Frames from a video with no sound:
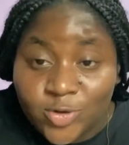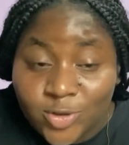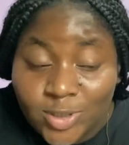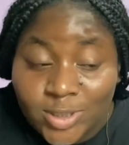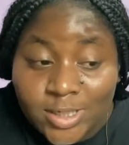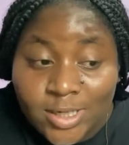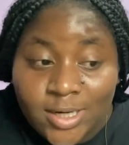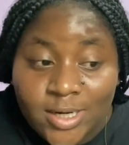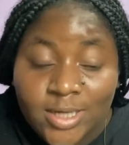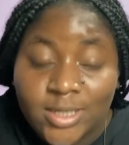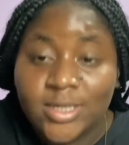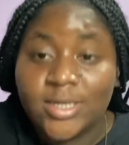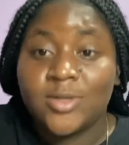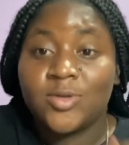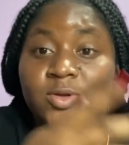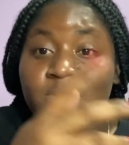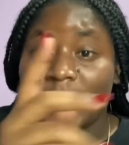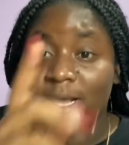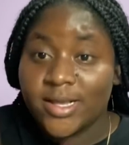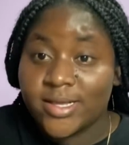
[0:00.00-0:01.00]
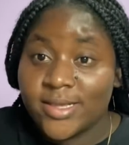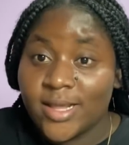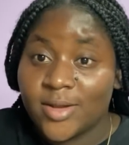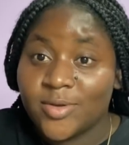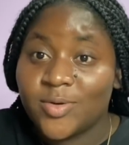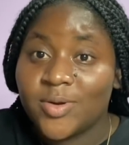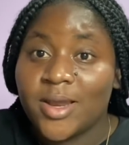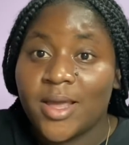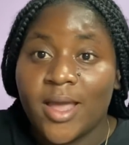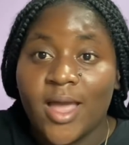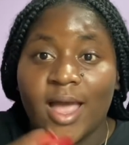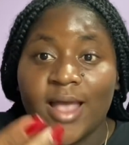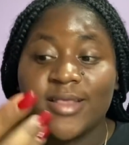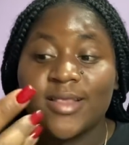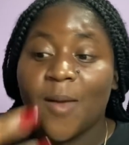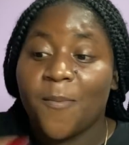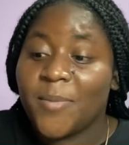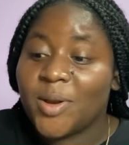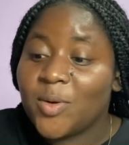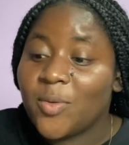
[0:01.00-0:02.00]
church. Today is Saturday, guys. I
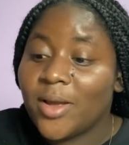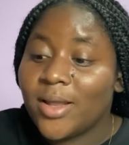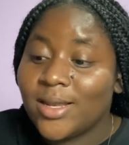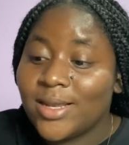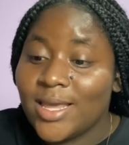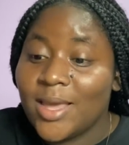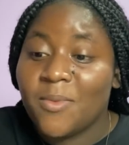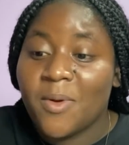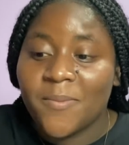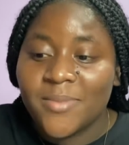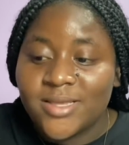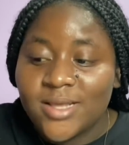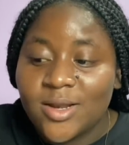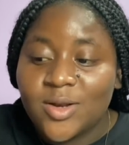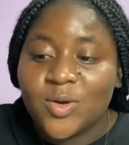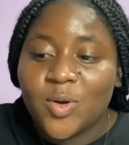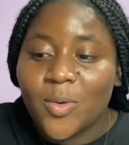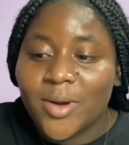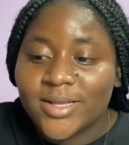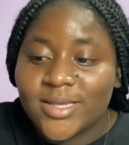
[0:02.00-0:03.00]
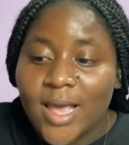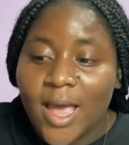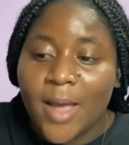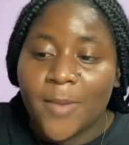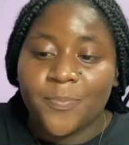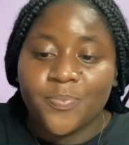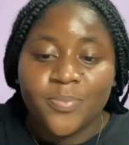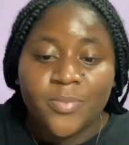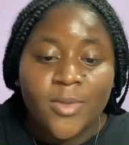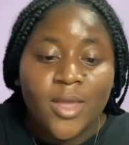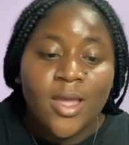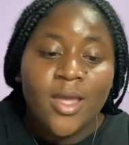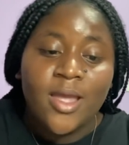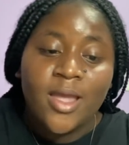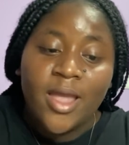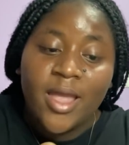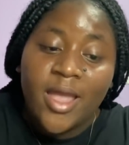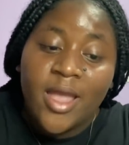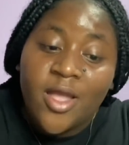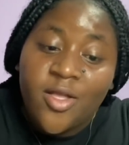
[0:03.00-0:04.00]
know it late. Let me tell you now what time.
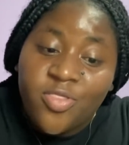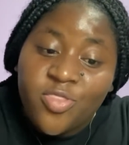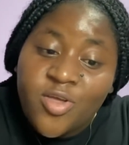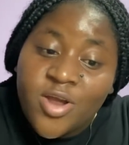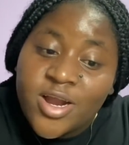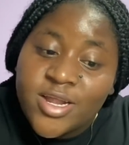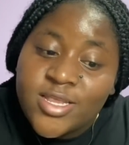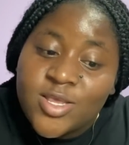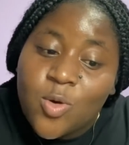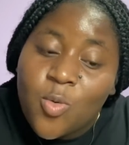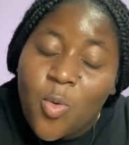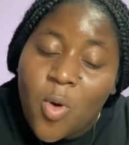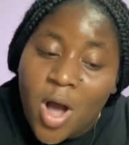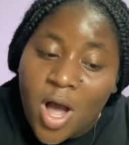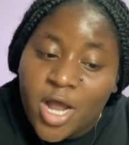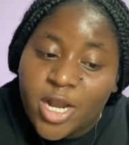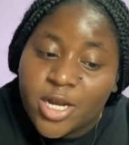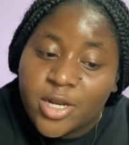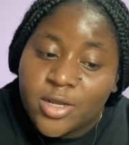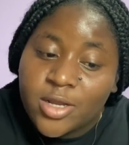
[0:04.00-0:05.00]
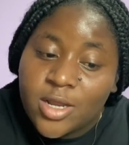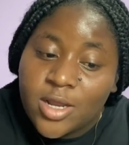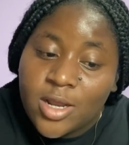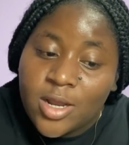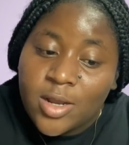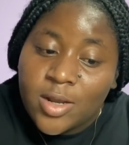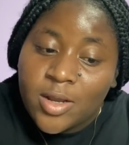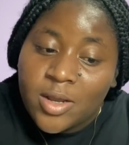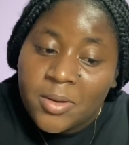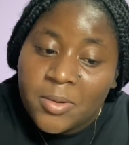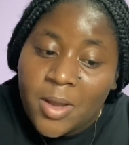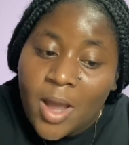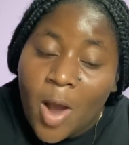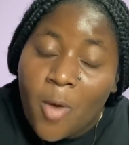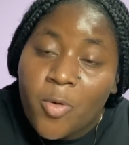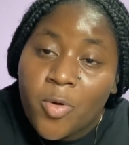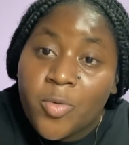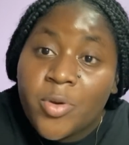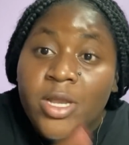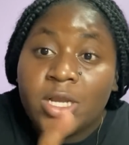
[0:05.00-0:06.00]
8:31. And we're
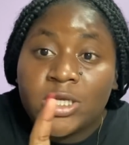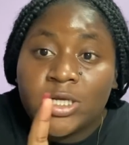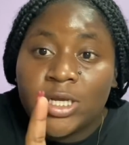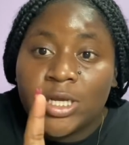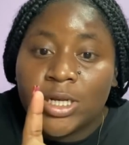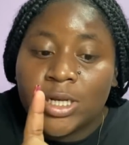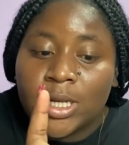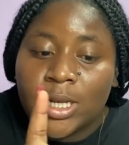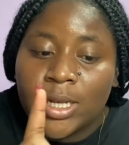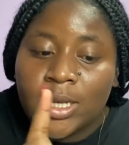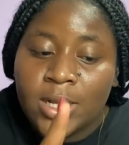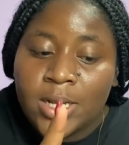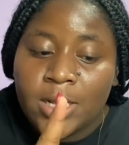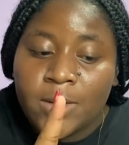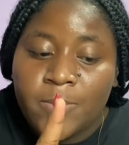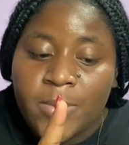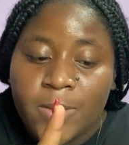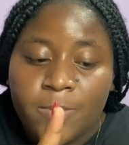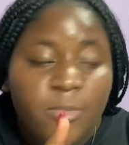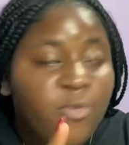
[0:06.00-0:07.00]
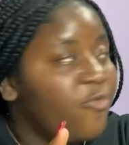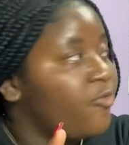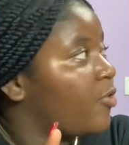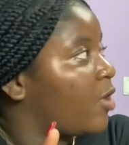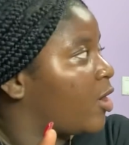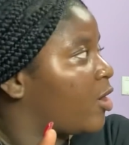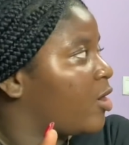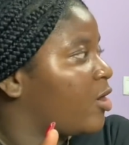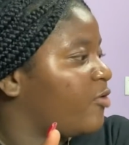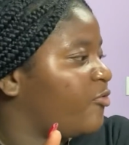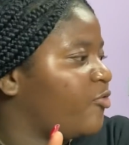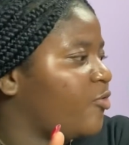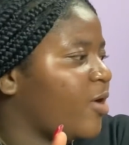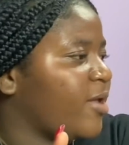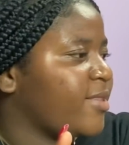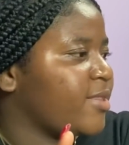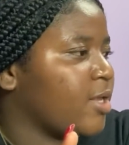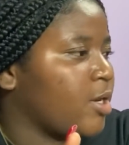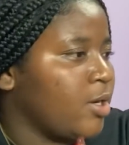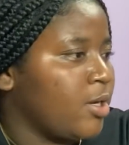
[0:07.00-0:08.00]
reaching a little bit before curfew. I
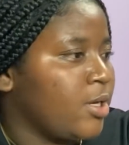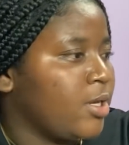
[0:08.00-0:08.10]
saw.